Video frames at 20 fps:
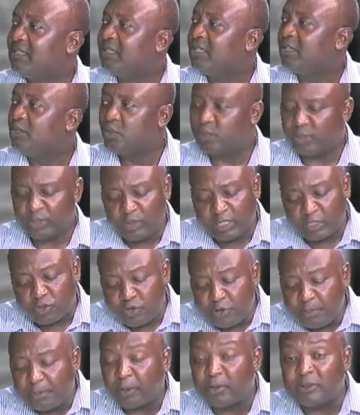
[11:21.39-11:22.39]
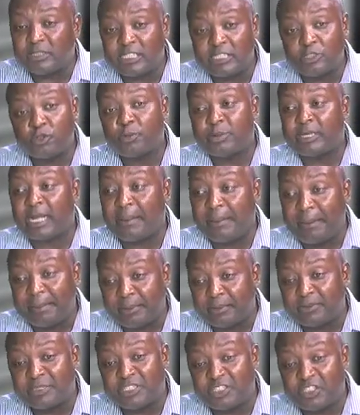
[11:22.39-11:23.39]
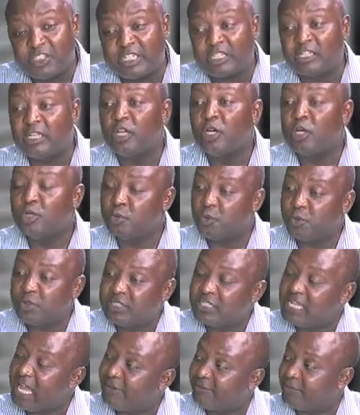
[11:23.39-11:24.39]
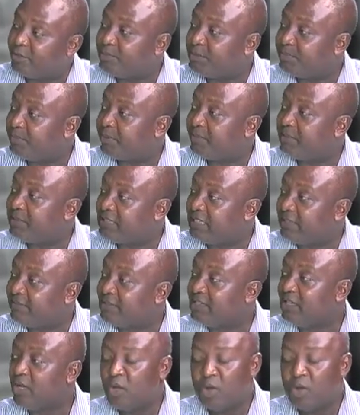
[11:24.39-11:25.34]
Yes. When you are doing politics, you become a politician, you resign from the public service.